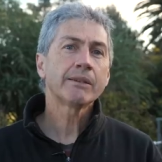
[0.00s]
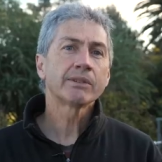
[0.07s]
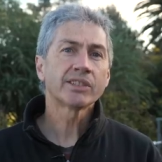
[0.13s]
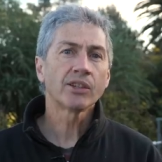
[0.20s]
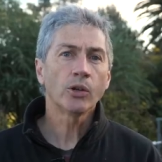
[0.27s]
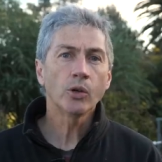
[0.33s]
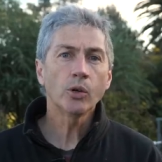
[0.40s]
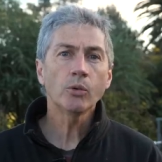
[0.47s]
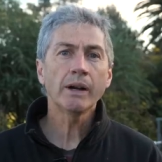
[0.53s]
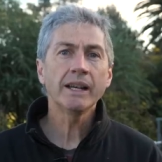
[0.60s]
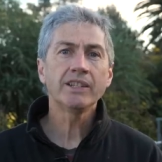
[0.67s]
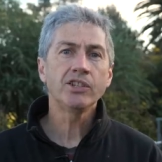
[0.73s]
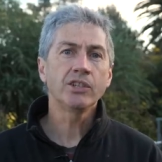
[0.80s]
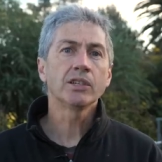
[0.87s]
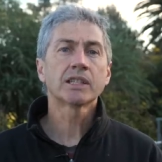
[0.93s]
was
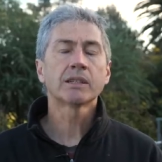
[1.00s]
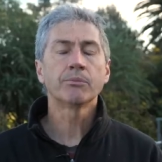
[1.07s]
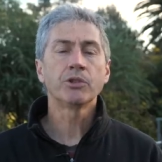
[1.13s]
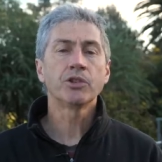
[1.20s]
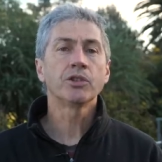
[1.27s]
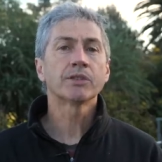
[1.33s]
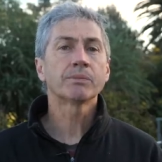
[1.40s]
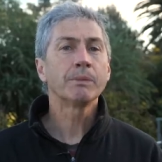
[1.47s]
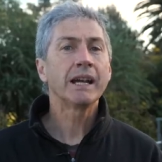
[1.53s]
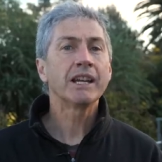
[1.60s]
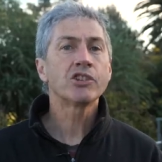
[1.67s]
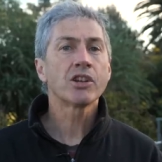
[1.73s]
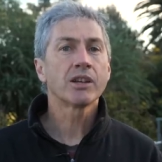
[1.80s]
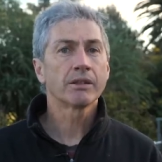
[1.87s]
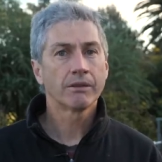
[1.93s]
always used to produce
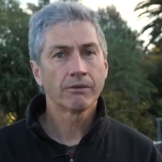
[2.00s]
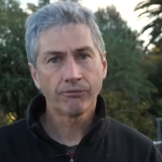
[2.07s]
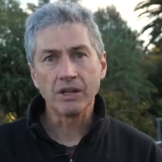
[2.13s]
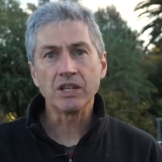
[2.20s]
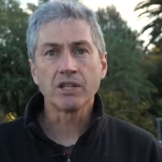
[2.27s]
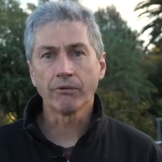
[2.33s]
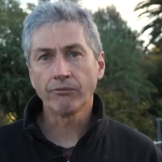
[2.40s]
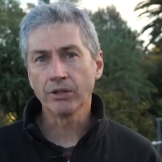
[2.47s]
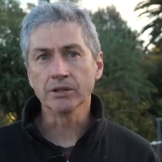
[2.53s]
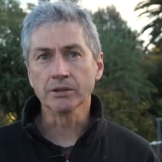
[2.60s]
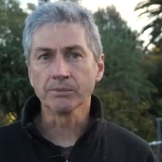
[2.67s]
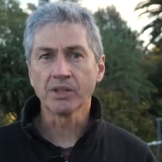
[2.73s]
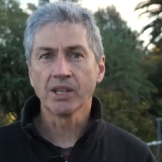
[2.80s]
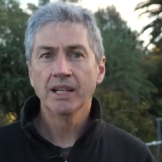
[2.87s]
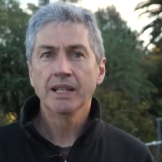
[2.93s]
major feature
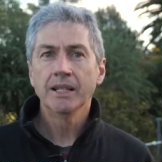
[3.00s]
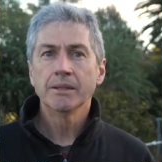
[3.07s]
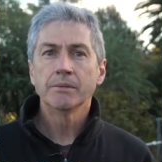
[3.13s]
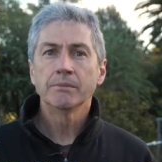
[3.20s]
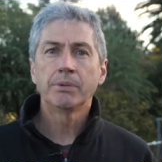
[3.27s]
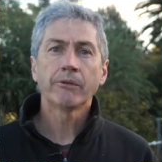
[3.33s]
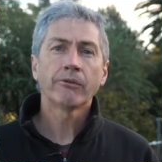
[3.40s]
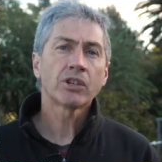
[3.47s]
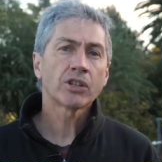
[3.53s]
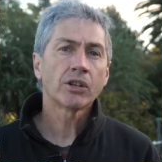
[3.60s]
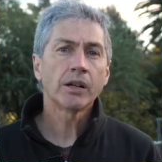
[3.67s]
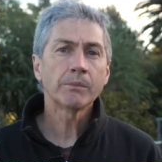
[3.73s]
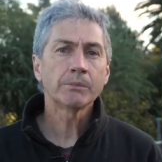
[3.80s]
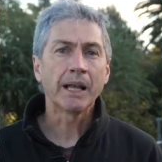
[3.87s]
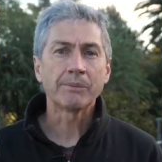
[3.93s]
films. But for
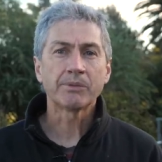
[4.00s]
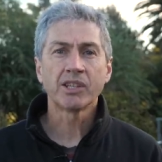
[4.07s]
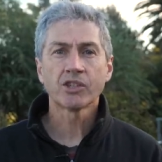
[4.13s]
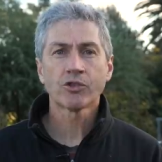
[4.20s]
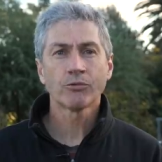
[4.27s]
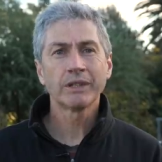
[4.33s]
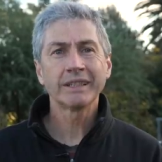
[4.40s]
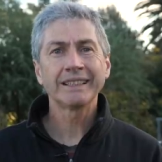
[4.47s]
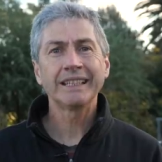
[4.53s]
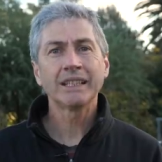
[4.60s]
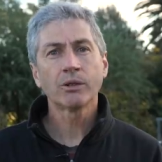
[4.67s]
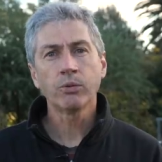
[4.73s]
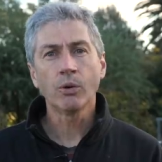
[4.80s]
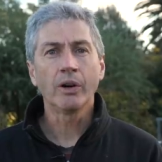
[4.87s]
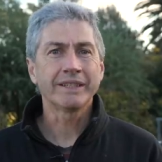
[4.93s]
time lapse it's really
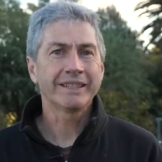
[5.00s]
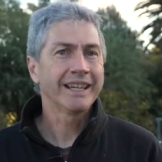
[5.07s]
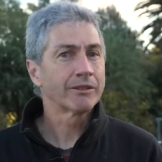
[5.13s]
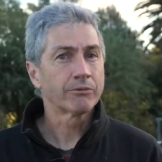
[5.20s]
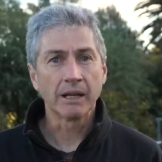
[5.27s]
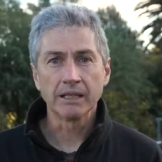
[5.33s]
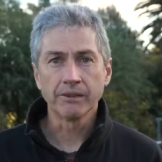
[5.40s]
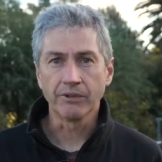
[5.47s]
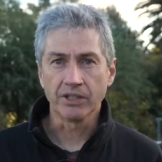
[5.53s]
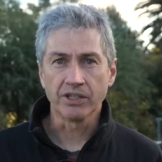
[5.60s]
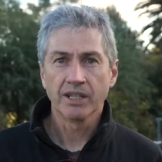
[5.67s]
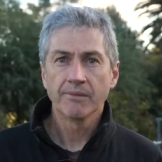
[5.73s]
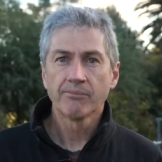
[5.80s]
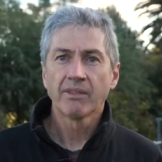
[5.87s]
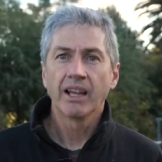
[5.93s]
quite irrelevant
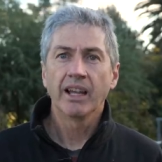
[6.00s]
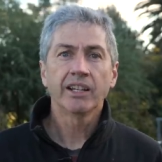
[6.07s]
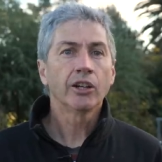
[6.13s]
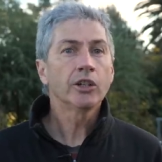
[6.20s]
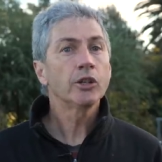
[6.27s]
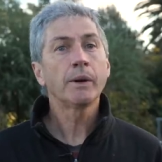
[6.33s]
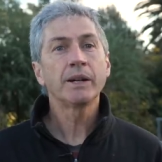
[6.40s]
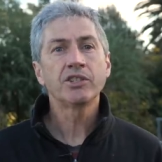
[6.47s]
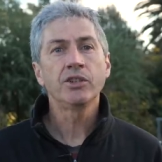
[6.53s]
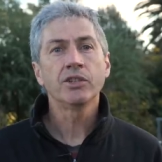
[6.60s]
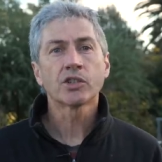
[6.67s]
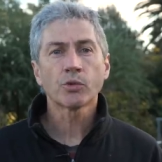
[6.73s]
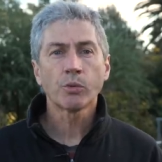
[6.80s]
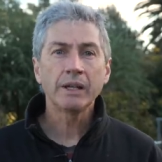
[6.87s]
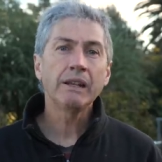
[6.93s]
and I always
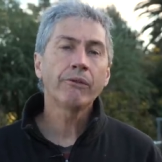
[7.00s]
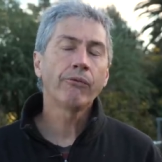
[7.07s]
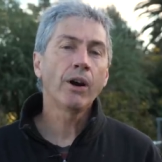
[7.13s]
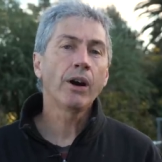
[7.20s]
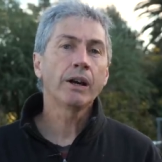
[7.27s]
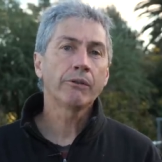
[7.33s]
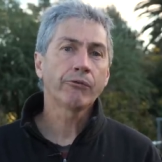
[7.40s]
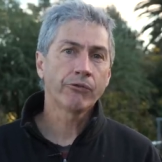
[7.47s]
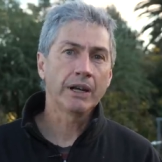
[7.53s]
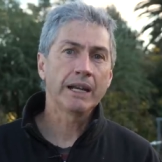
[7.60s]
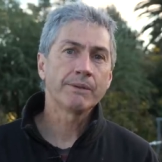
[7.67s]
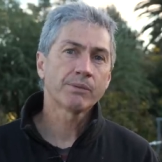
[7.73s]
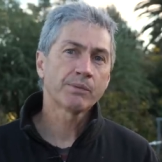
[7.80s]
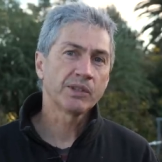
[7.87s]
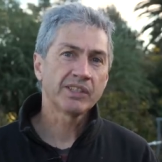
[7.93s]
use 25
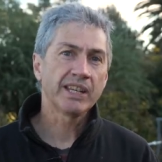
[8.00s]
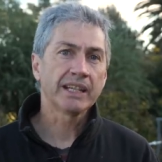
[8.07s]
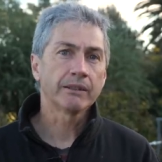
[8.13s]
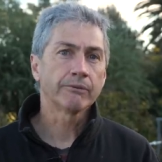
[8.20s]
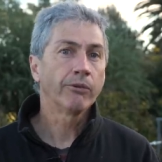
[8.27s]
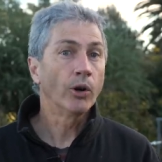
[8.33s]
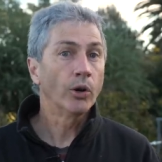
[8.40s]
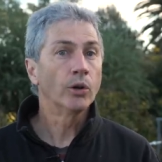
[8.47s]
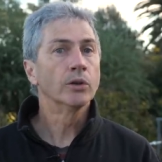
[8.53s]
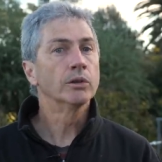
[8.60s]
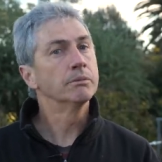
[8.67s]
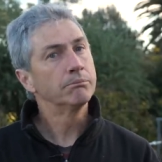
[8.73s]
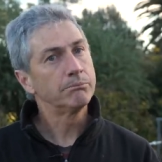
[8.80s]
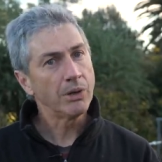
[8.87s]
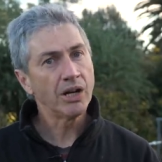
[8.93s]
frames per second for
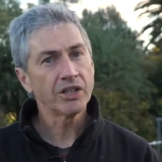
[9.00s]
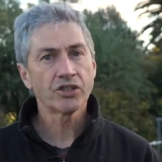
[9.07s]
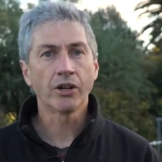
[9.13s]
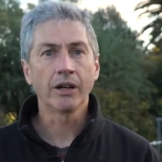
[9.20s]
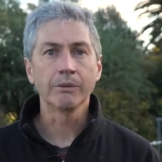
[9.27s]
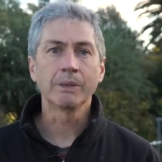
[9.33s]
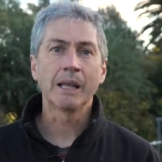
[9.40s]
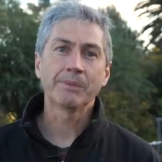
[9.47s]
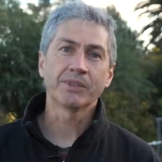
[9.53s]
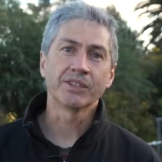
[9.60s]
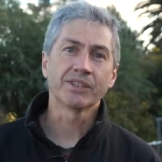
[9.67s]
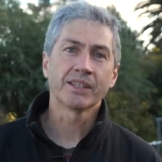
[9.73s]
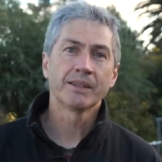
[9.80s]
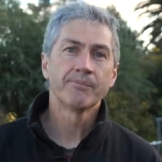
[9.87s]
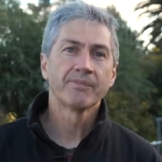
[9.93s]
all my time lapses.